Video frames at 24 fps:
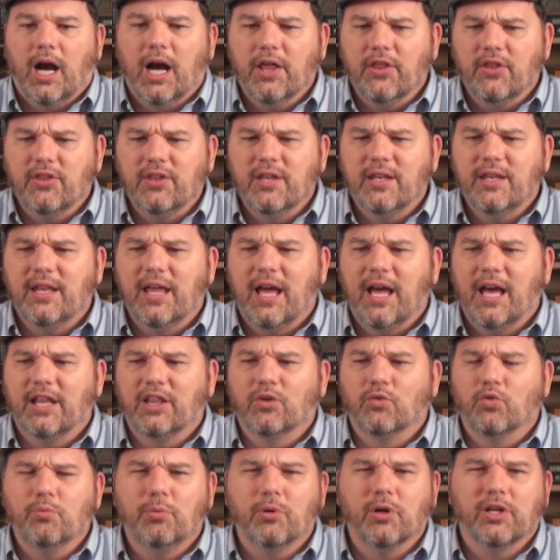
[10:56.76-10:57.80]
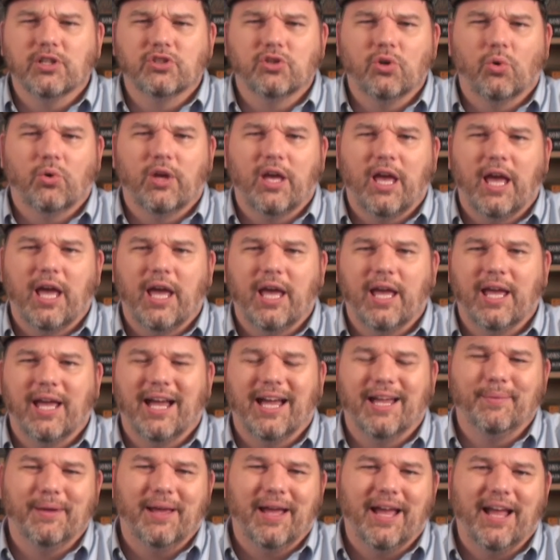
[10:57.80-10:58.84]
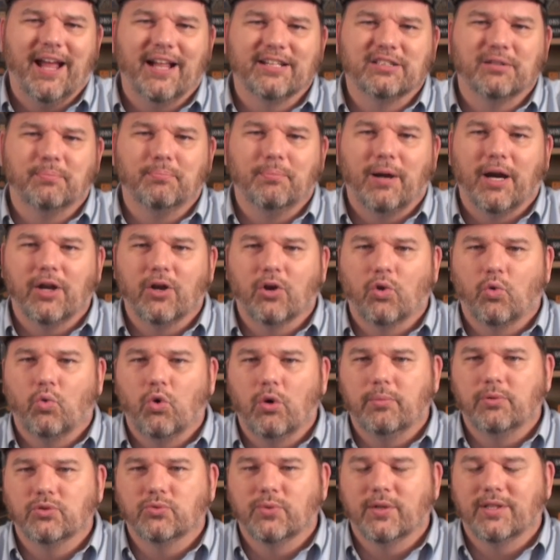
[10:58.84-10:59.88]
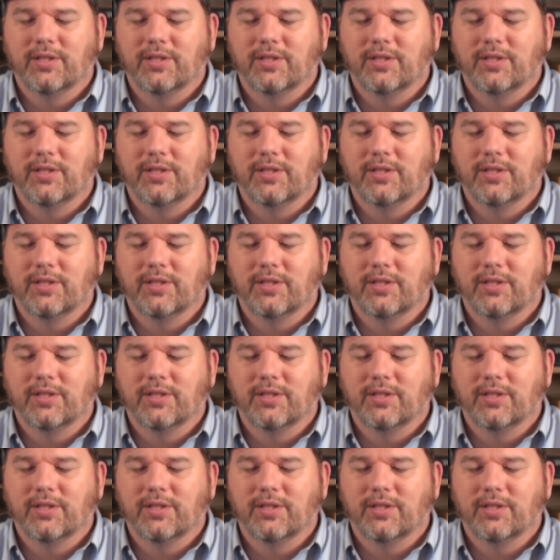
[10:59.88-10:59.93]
Other than that, the rulebook is okay. I mean, I had some minor quibbles